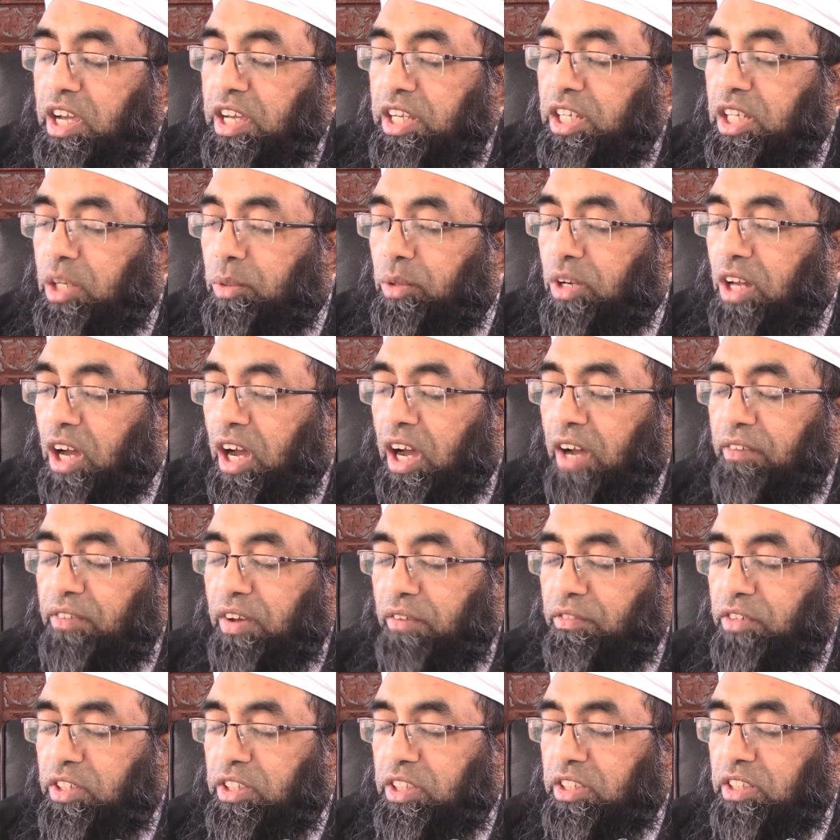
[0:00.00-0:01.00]
He will have
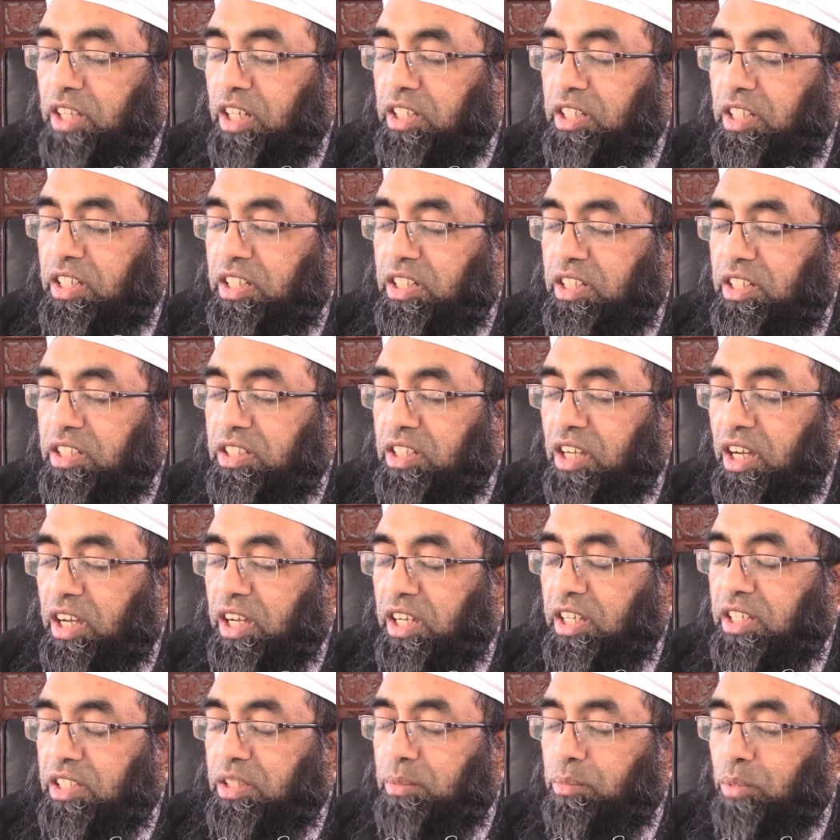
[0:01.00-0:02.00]
everything that he
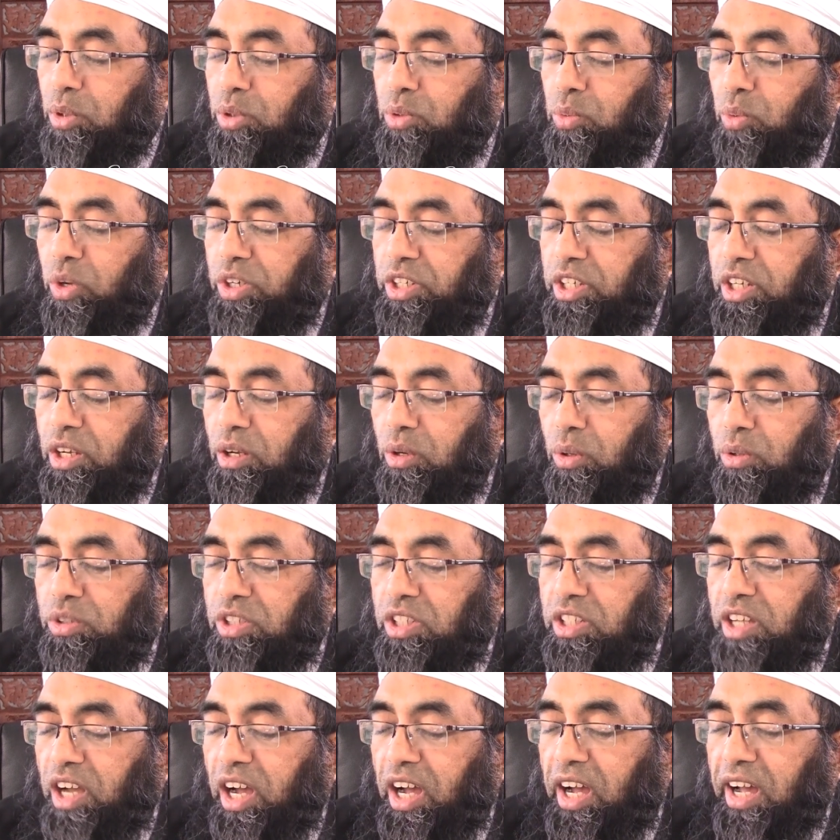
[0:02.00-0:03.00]
desires, but when he
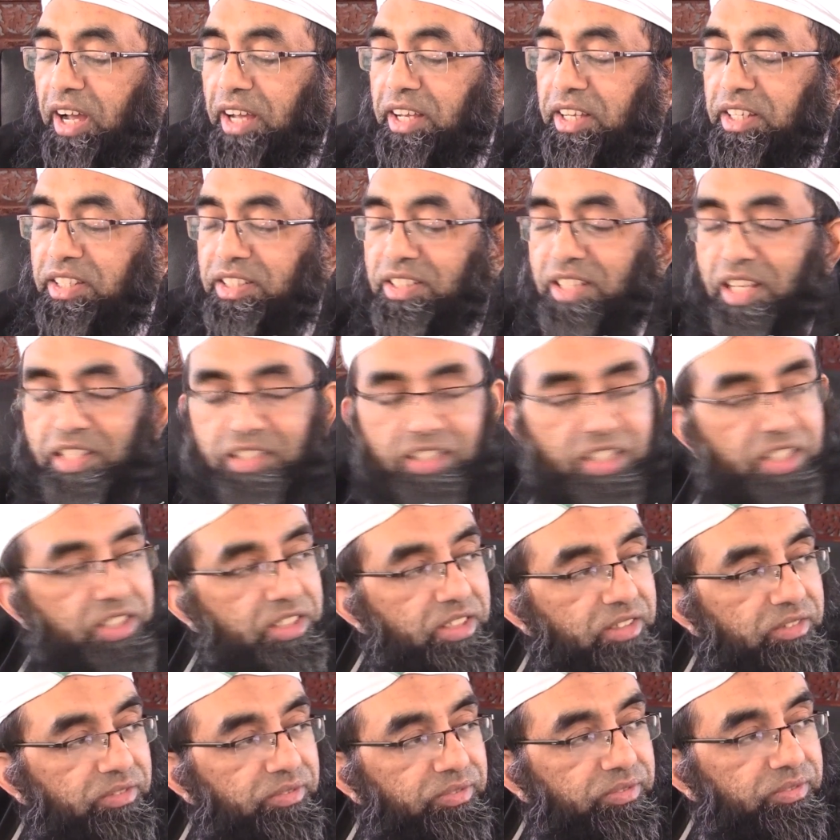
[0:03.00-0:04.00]
closes his eyes, that's
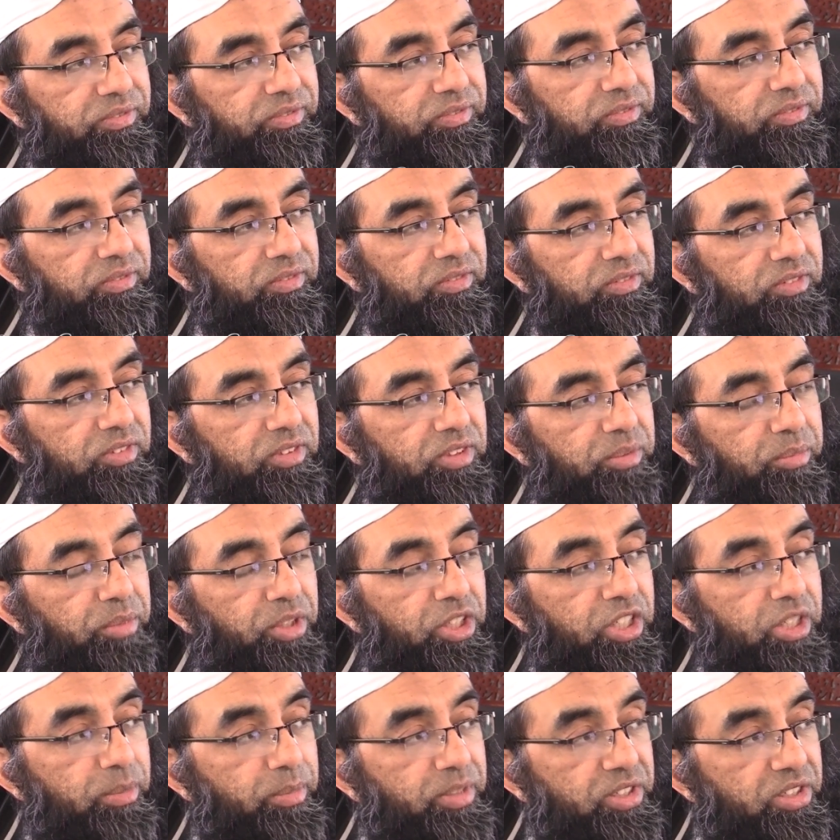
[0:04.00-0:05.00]
it.
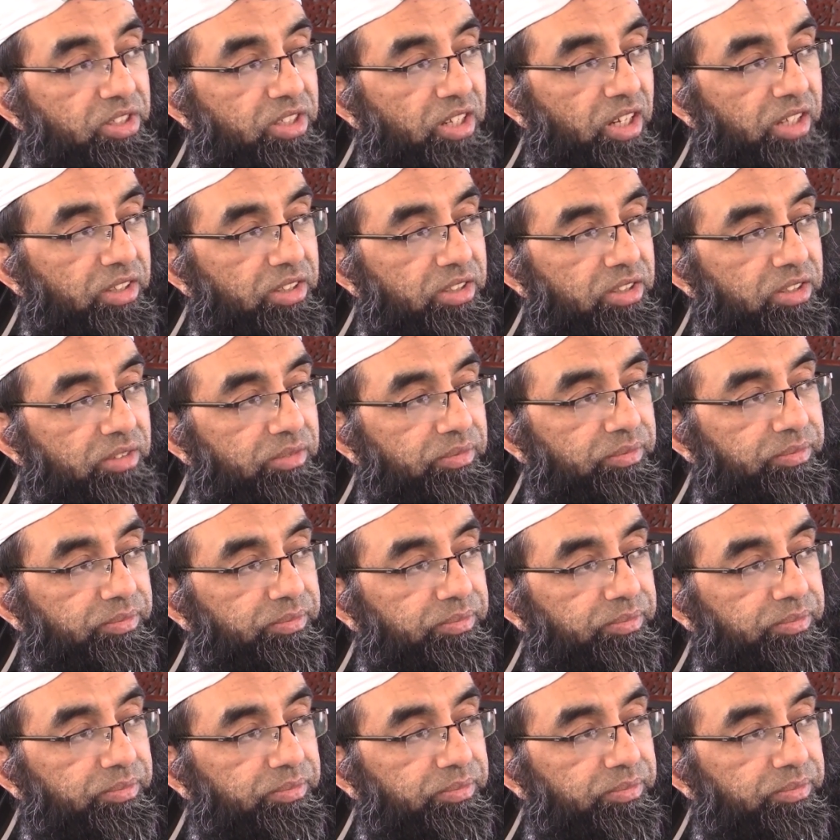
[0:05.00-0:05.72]
Punishment starts.